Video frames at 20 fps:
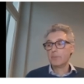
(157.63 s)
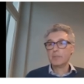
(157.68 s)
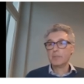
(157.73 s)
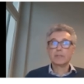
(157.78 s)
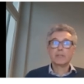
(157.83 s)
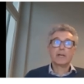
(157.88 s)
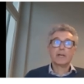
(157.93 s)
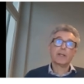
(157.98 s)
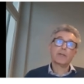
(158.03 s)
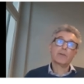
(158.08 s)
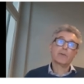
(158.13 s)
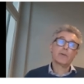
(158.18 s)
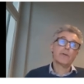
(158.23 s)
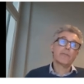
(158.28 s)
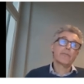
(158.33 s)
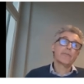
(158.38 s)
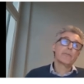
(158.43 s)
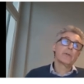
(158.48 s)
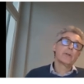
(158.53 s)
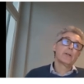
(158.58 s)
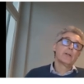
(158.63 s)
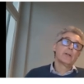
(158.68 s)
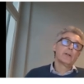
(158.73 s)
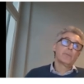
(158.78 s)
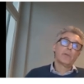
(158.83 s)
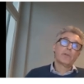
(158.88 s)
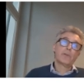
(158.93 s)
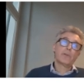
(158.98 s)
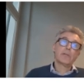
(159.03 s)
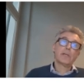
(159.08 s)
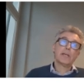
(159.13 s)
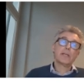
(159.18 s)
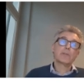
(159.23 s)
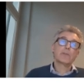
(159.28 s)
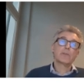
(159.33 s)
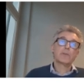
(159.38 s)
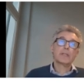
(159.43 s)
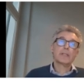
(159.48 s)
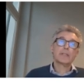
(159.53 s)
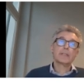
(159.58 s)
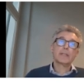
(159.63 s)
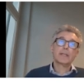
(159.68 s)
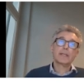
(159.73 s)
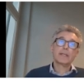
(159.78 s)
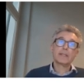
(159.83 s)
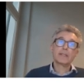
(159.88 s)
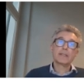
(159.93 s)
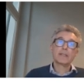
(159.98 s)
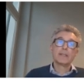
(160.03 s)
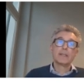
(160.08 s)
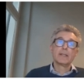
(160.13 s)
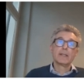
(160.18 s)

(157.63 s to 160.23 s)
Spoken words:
We started off with titer assays